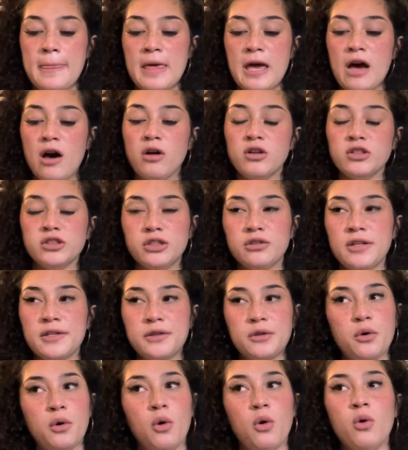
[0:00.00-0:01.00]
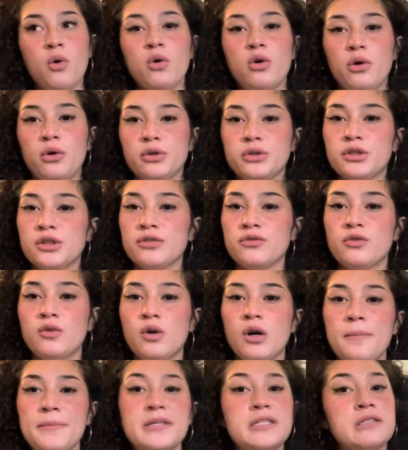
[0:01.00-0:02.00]
also, like, the whole culture of
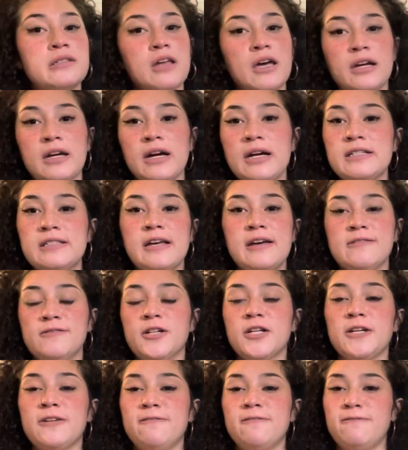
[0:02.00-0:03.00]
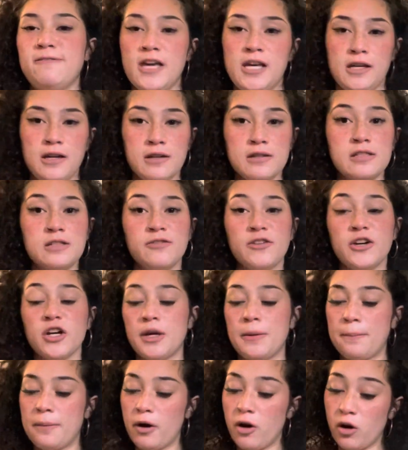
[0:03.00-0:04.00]
Guam is, like I said, very Vegas,
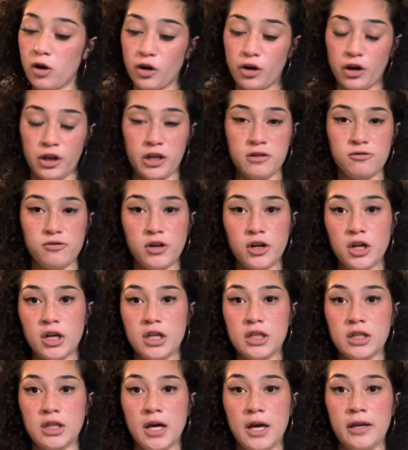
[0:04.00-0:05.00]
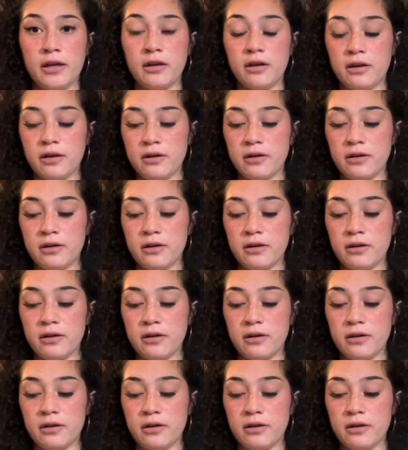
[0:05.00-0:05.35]
very party, very, like,